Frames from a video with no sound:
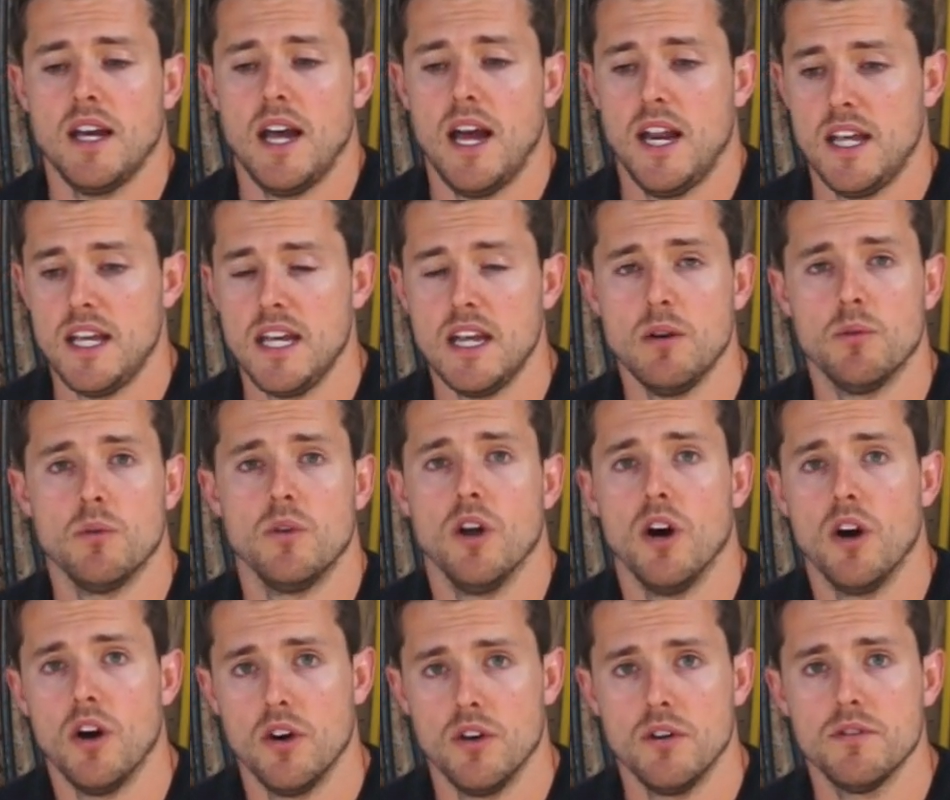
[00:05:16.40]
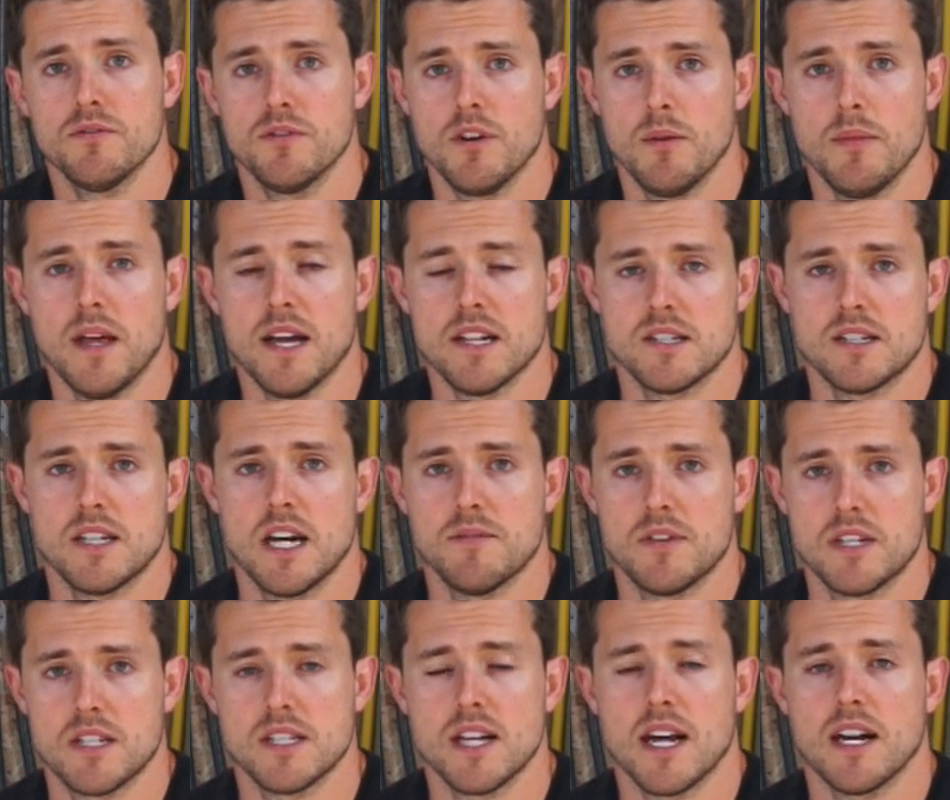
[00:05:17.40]
and he'll know from that stuff
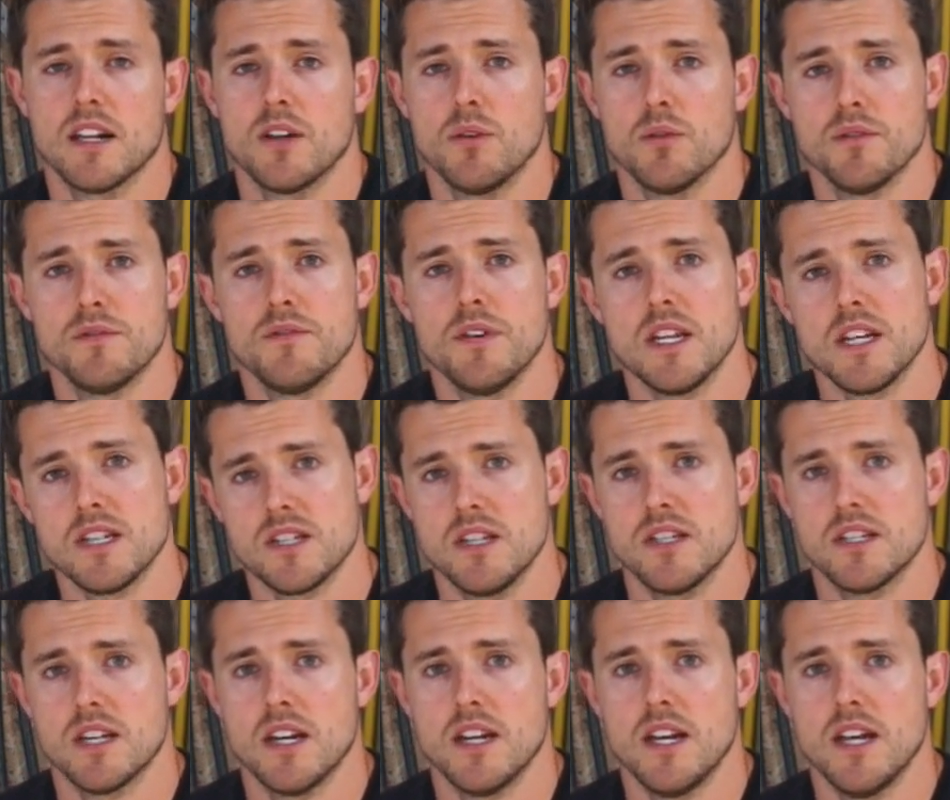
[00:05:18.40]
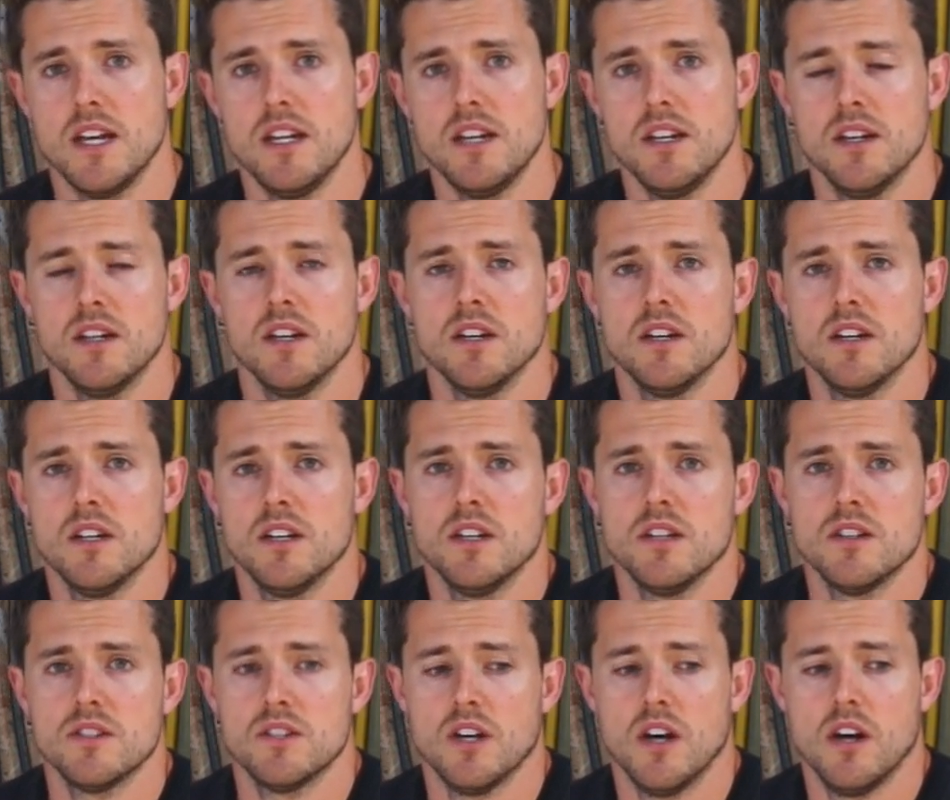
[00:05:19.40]
exactly all the fittings he's going to need.
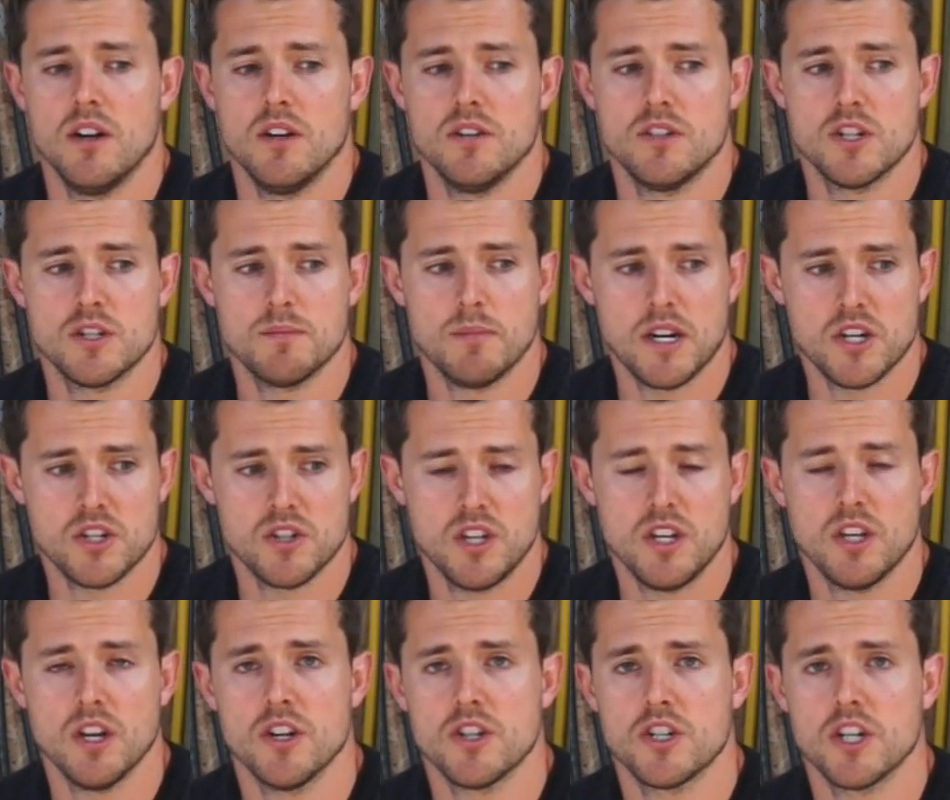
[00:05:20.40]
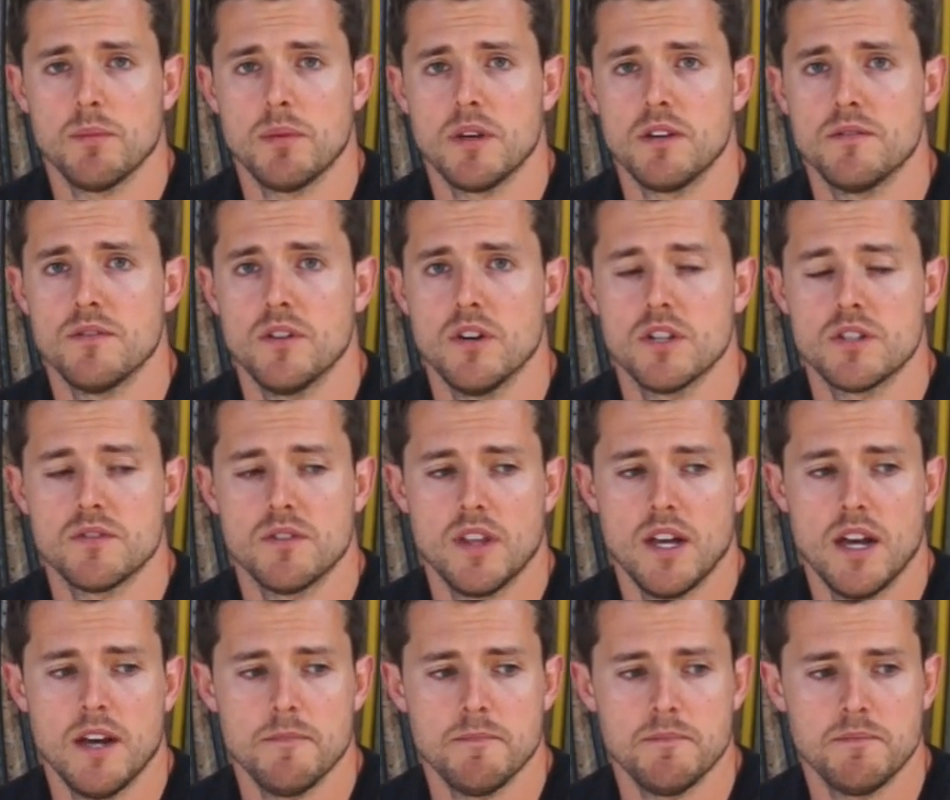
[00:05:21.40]
So just make sure you go shopping first for
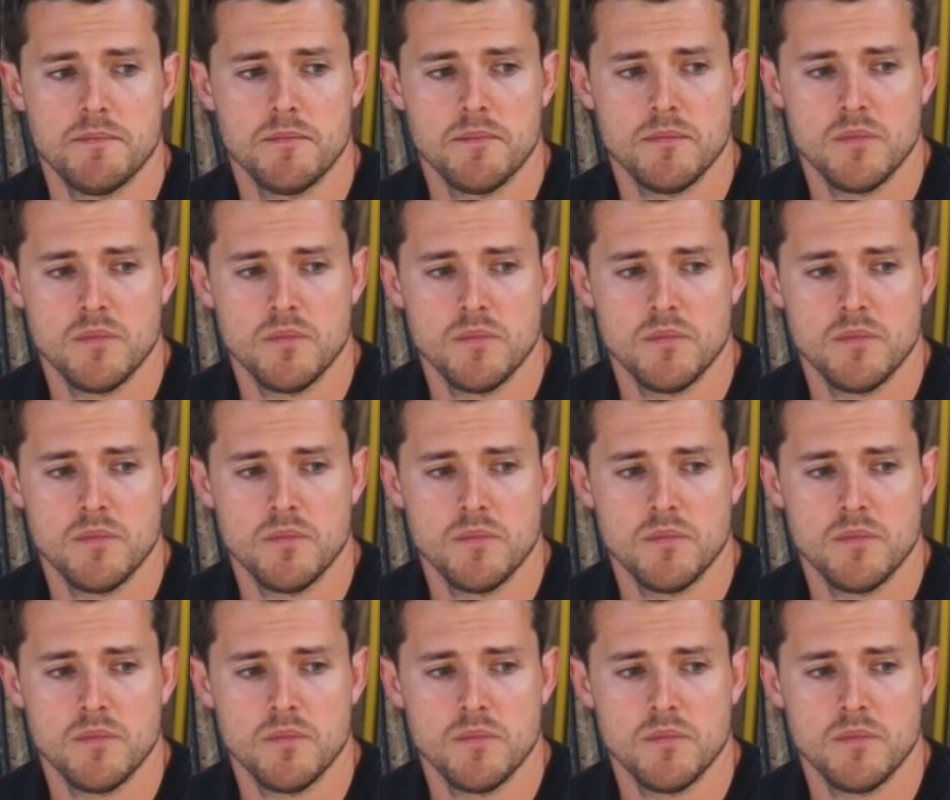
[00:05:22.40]
that.